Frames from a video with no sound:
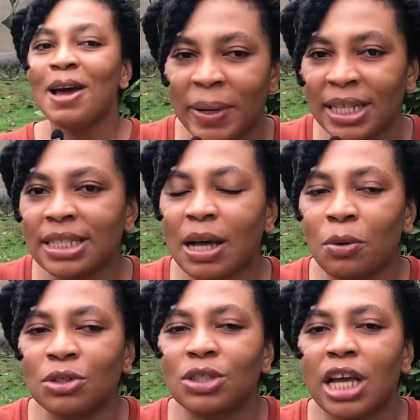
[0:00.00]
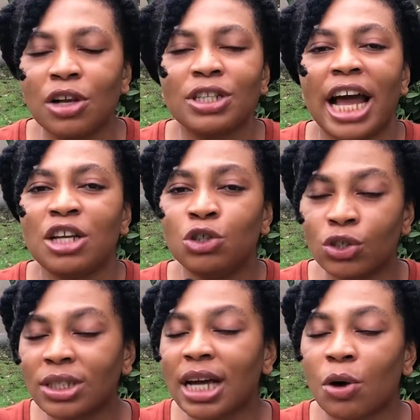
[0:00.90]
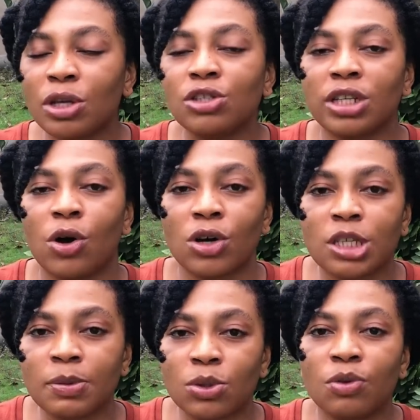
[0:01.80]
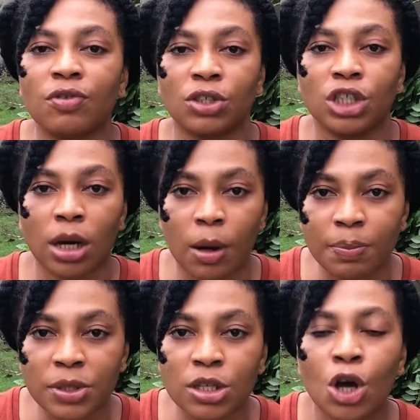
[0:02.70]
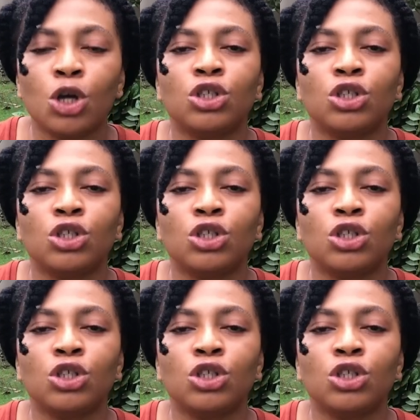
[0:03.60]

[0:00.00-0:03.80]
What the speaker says: Please, I want to tell you that you should start going to the hospital for checkups.